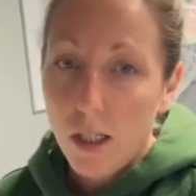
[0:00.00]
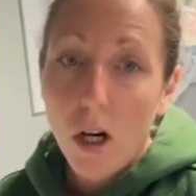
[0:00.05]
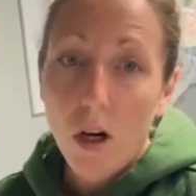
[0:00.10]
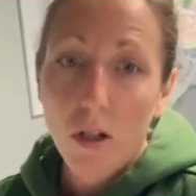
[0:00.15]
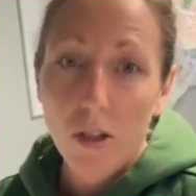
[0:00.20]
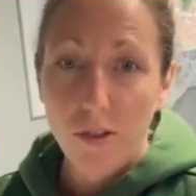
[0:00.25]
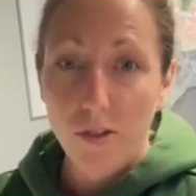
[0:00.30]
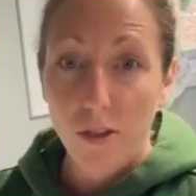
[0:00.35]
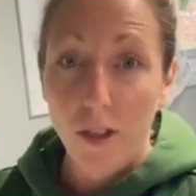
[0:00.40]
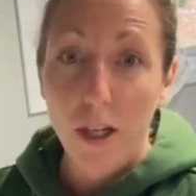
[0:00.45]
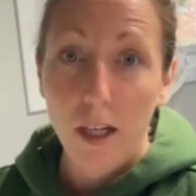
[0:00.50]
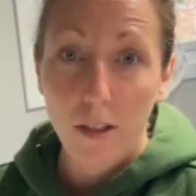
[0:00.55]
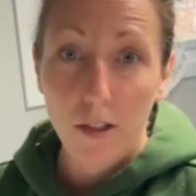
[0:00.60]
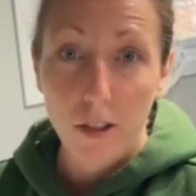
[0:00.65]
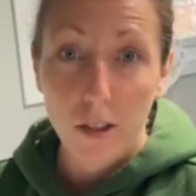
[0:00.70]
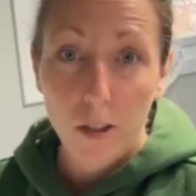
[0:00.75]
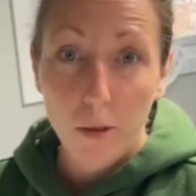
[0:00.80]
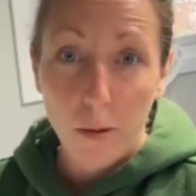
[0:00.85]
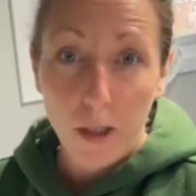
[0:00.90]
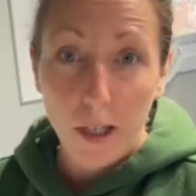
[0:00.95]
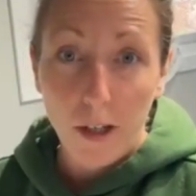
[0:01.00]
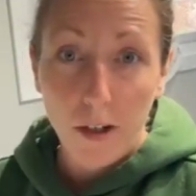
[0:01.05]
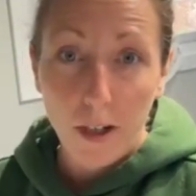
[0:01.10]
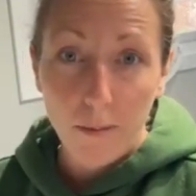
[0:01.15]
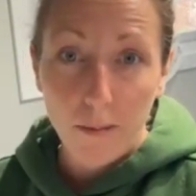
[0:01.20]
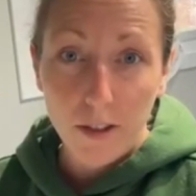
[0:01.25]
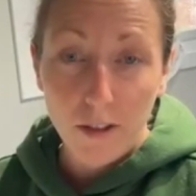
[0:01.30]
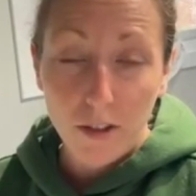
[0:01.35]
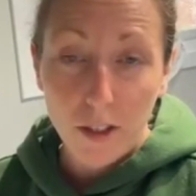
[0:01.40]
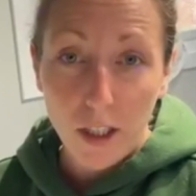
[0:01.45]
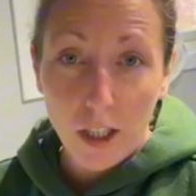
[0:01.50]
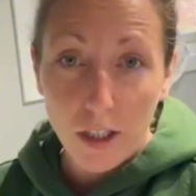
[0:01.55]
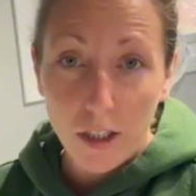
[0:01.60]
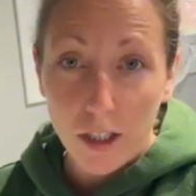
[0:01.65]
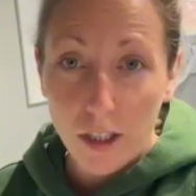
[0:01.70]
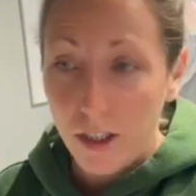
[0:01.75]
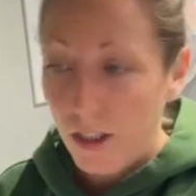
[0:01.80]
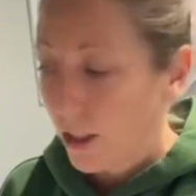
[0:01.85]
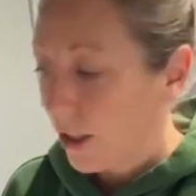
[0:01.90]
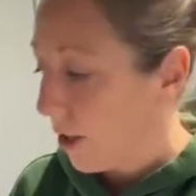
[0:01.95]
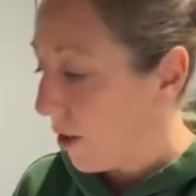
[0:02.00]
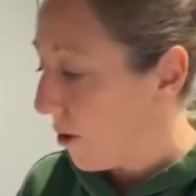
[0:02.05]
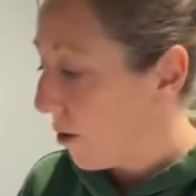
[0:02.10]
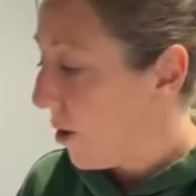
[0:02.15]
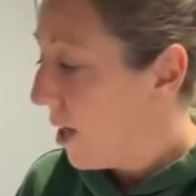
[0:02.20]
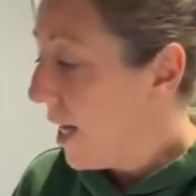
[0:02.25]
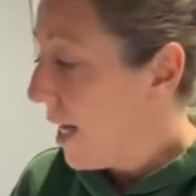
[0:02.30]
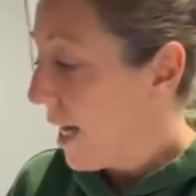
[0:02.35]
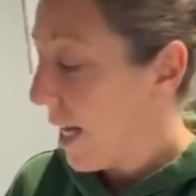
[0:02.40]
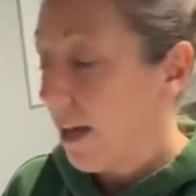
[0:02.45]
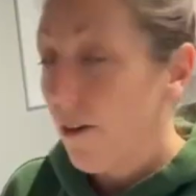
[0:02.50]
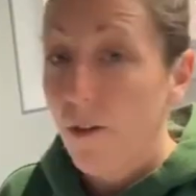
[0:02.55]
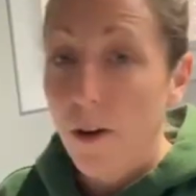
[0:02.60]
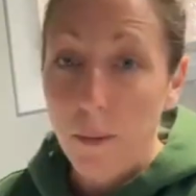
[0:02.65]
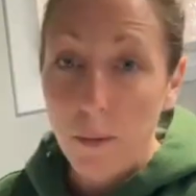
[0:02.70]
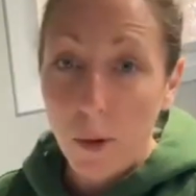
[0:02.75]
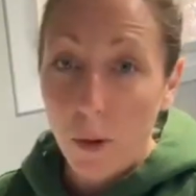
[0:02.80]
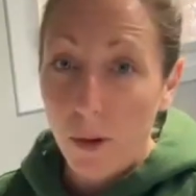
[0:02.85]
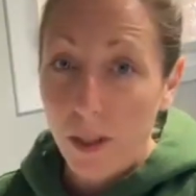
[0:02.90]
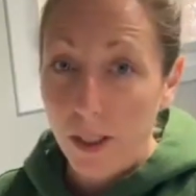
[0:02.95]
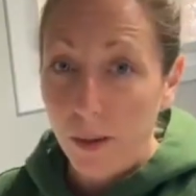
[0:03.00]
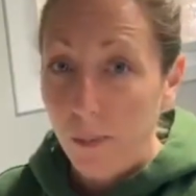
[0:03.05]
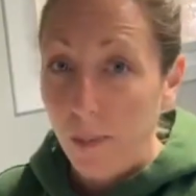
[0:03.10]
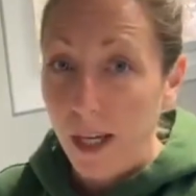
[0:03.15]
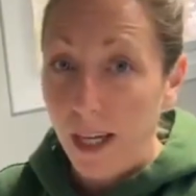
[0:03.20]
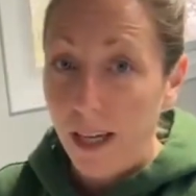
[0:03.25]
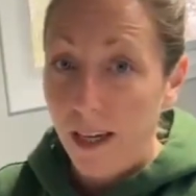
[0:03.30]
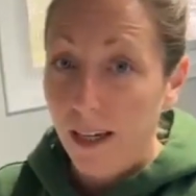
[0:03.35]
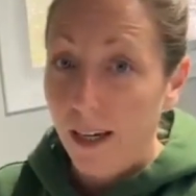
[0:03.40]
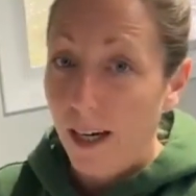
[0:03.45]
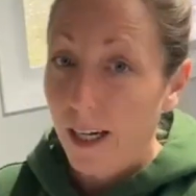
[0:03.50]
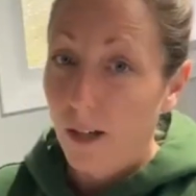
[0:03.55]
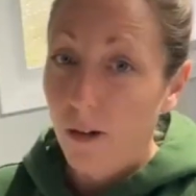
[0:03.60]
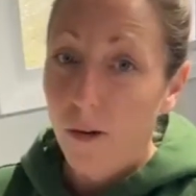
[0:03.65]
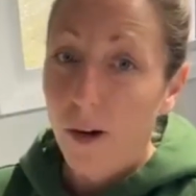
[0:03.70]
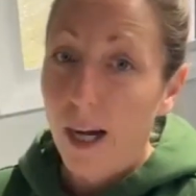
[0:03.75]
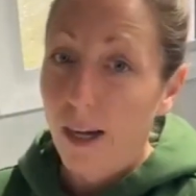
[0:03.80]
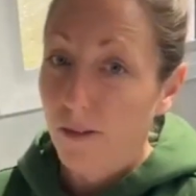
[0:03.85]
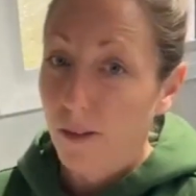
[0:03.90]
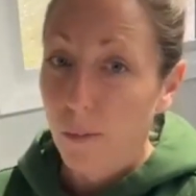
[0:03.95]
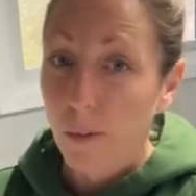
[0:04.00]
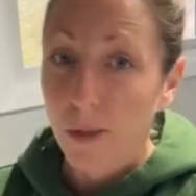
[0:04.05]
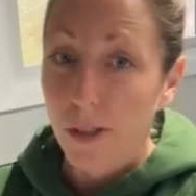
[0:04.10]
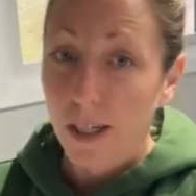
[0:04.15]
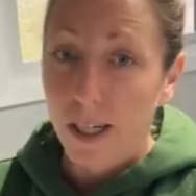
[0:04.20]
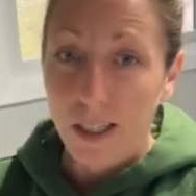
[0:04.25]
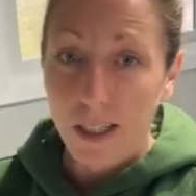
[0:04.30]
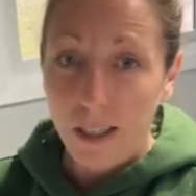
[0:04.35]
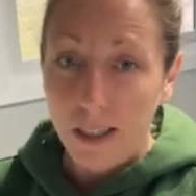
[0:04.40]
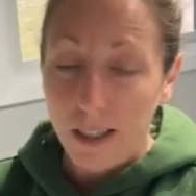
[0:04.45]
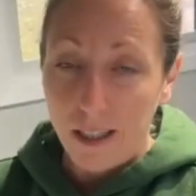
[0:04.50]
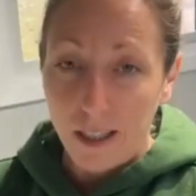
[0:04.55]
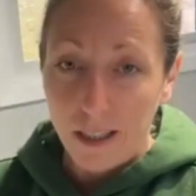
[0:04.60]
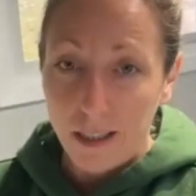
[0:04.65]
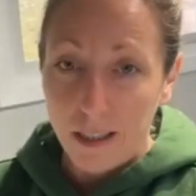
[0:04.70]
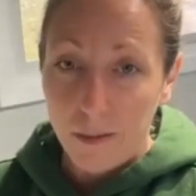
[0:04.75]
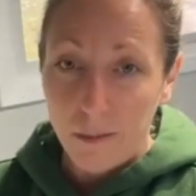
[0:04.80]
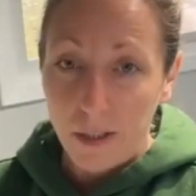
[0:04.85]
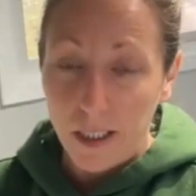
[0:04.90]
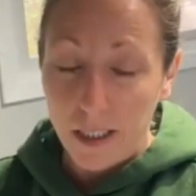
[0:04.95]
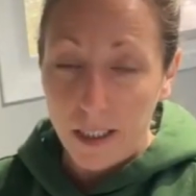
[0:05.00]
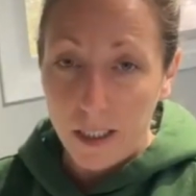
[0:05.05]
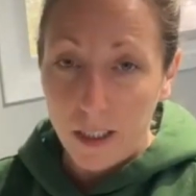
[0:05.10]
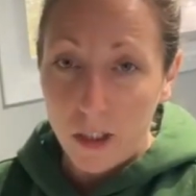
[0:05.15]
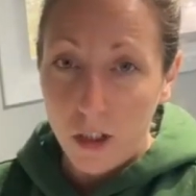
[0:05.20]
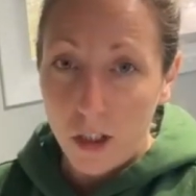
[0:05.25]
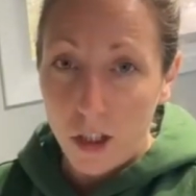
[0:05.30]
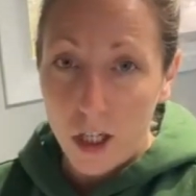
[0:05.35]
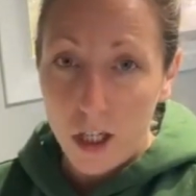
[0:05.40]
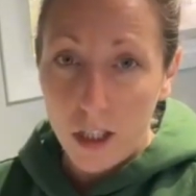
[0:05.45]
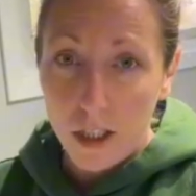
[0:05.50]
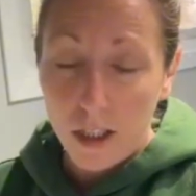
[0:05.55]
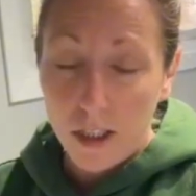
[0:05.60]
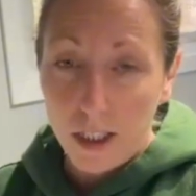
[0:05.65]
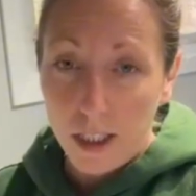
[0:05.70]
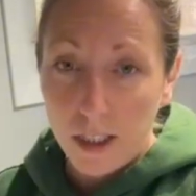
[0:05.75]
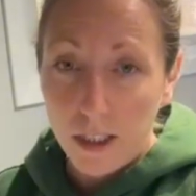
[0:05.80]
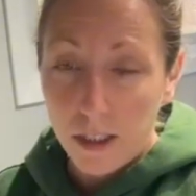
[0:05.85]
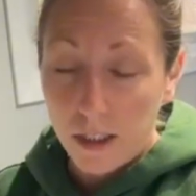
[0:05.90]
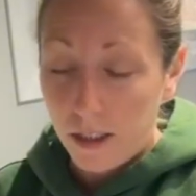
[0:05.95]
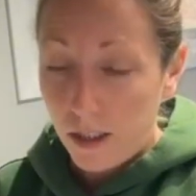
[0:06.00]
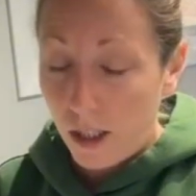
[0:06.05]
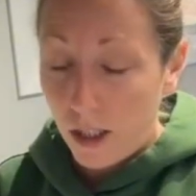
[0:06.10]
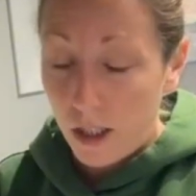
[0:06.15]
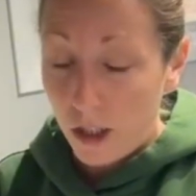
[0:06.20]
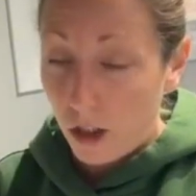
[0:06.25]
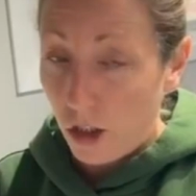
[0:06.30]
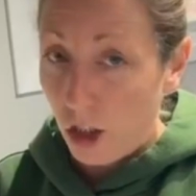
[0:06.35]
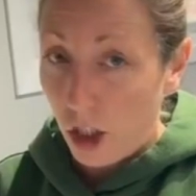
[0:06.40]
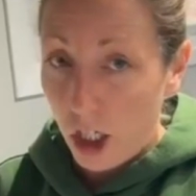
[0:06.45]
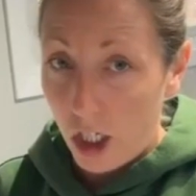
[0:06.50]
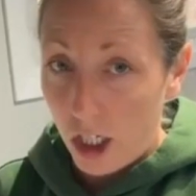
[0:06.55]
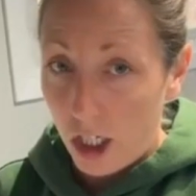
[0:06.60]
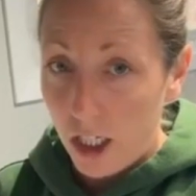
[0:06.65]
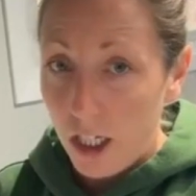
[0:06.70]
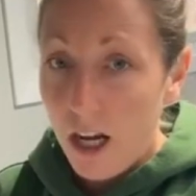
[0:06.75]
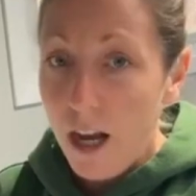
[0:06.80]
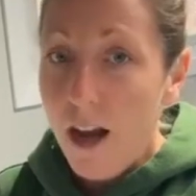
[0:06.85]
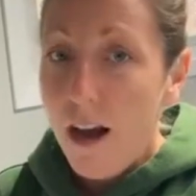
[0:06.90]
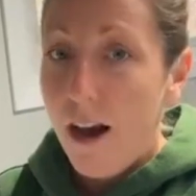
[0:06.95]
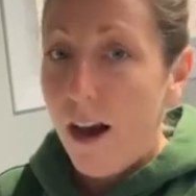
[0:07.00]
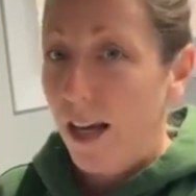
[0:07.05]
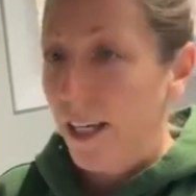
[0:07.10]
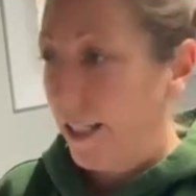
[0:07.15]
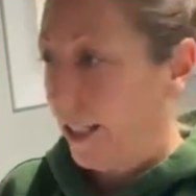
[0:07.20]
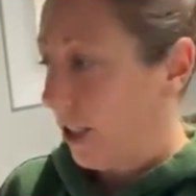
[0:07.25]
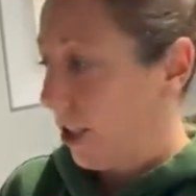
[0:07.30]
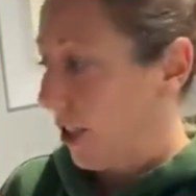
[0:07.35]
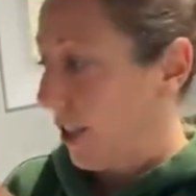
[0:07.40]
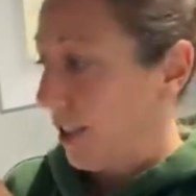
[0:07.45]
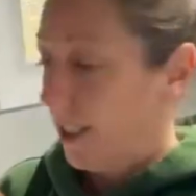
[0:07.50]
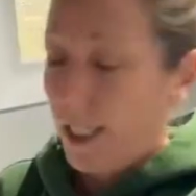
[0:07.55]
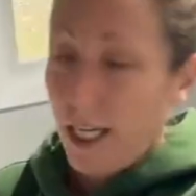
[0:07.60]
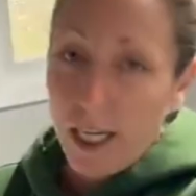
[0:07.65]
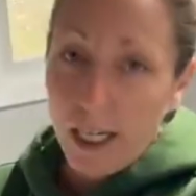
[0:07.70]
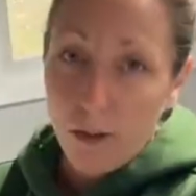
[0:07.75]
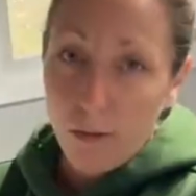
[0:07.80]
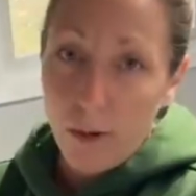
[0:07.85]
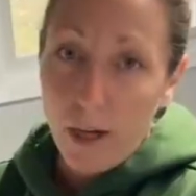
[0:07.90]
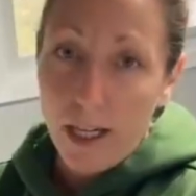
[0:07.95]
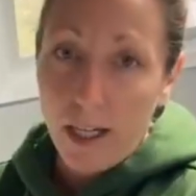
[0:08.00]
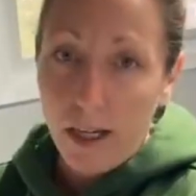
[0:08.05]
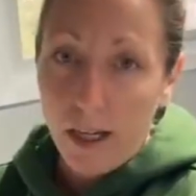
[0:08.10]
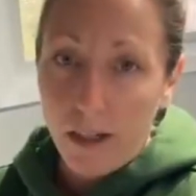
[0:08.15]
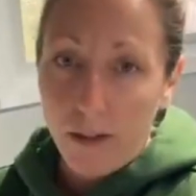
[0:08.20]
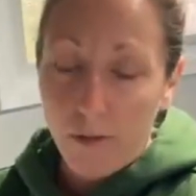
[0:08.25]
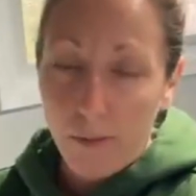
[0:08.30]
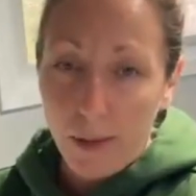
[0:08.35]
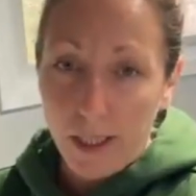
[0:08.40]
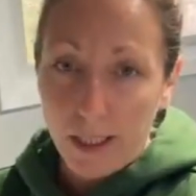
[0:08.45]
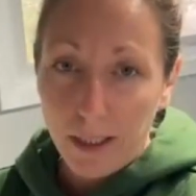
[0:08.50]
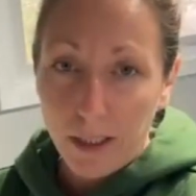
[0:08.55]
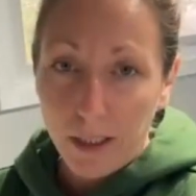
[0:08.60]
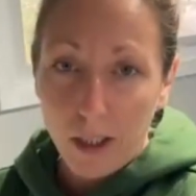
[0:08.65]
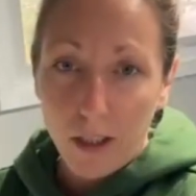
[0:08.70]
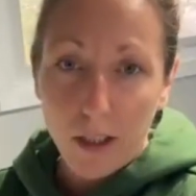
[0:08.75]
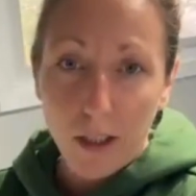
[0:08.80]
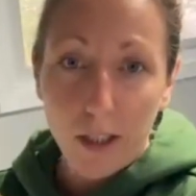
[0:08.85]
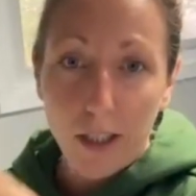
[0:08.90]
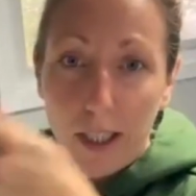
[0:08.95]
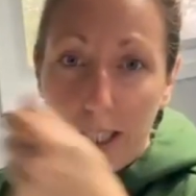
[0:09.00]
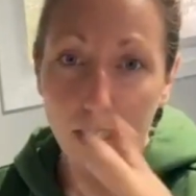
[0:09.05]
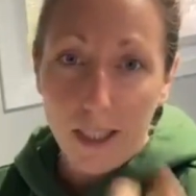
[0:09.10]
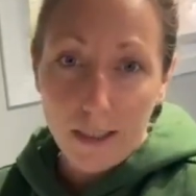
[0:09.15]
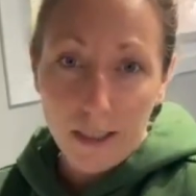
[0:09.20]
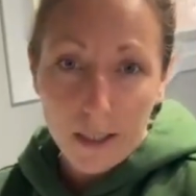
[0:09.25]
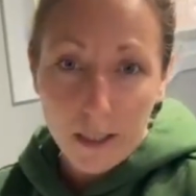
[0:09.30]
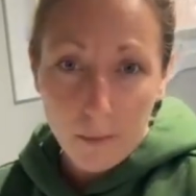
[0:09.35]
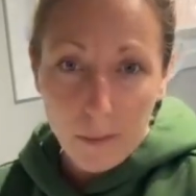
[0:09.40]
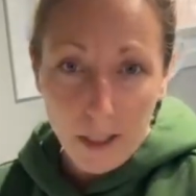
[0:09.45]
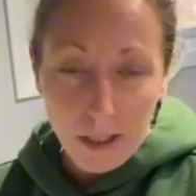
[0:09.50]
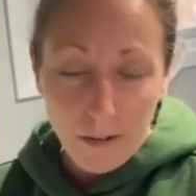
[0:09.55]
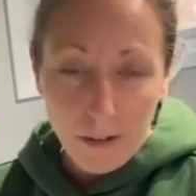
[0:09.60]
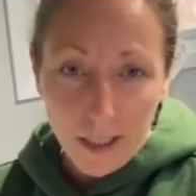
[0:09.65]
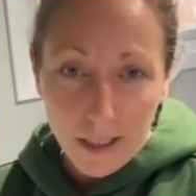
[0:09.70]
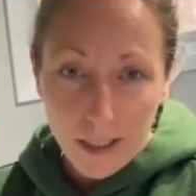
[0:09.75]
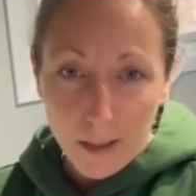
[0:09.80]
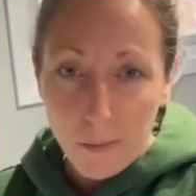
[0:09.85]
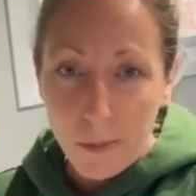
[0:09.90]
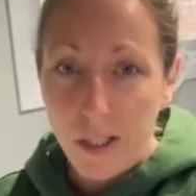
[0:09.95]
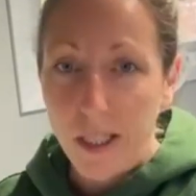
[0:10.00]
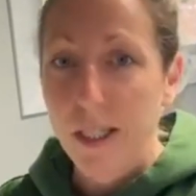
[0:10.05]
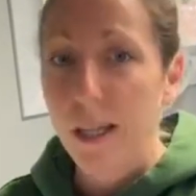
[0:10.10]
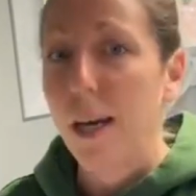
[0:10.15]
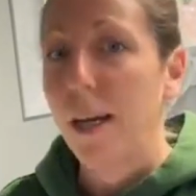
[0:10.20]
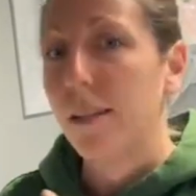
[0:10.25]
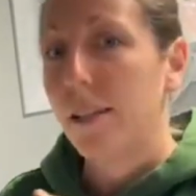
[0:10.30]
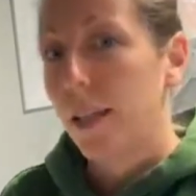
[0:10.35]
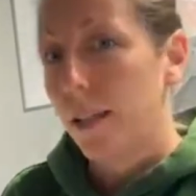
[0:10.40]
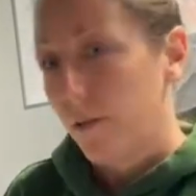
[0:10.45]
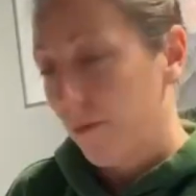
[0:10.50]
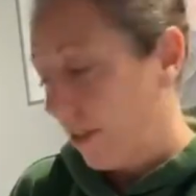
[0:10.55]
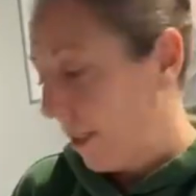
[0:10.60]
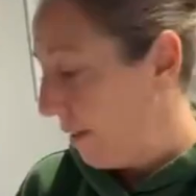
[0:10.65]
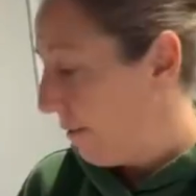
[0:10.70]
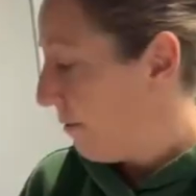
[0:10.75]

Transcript: it calls for 120 grams of starter. So if I'm going to bake, I don't have to put anything into my discard jar. I can just take right out of my starter into my recipe and then